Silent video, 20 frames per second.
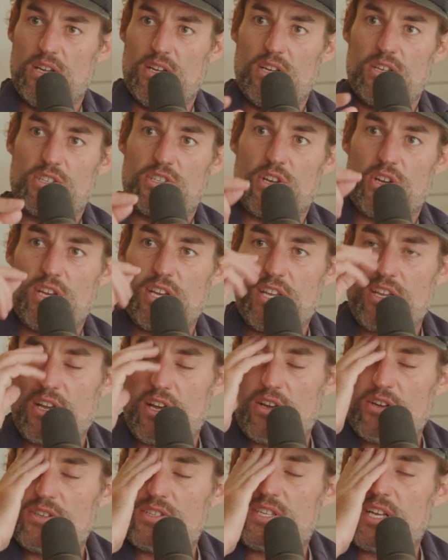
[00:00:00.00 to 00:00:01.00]
So he
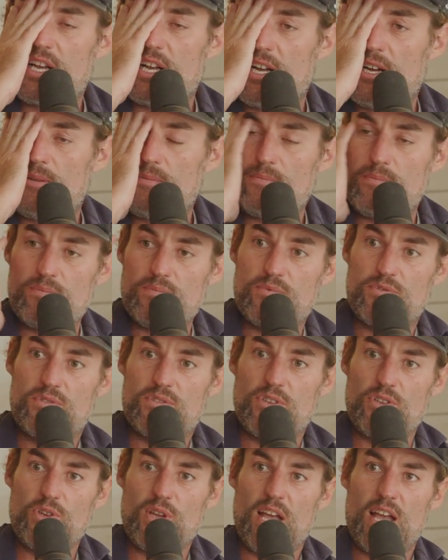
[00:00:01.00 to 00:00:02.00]
goes,
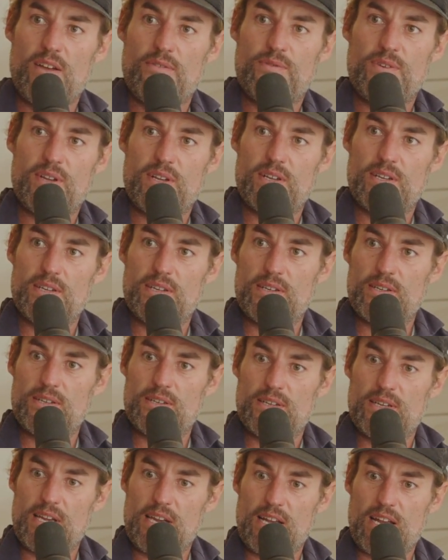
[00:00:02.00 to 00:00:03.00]
do you have
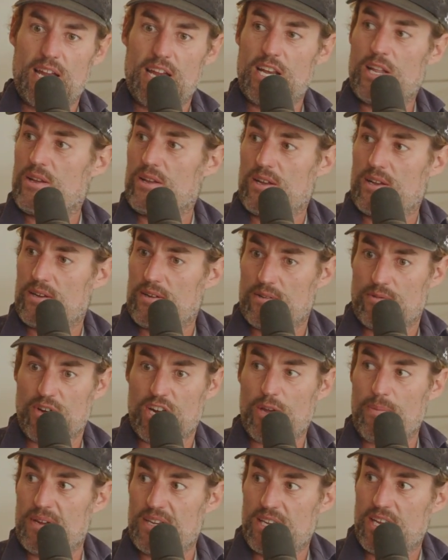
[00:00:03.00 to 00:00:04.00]
any
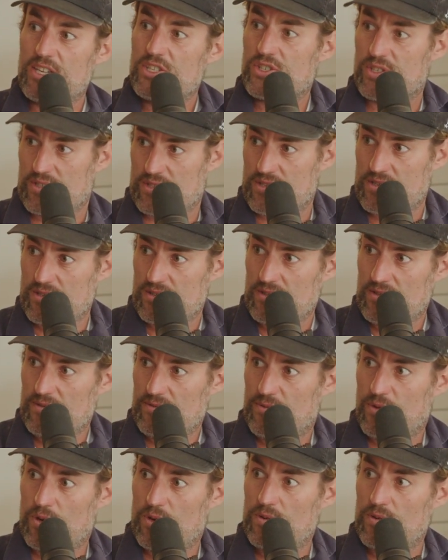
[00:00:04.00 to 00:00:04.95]
recommendations for